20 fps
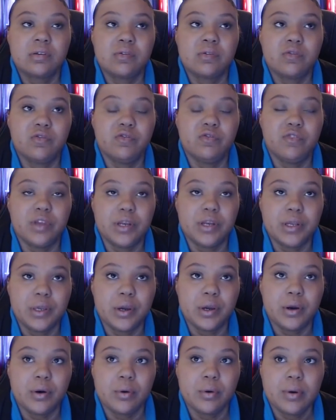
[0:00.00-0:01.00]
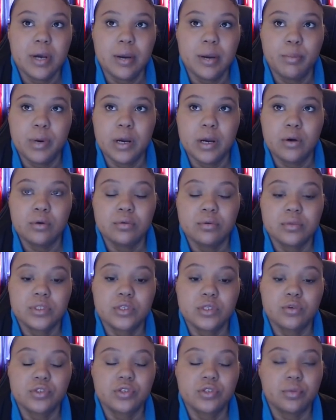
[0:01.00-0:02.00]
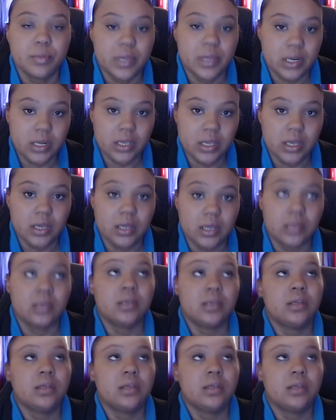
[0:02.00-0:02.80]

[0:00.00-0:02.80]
video about social media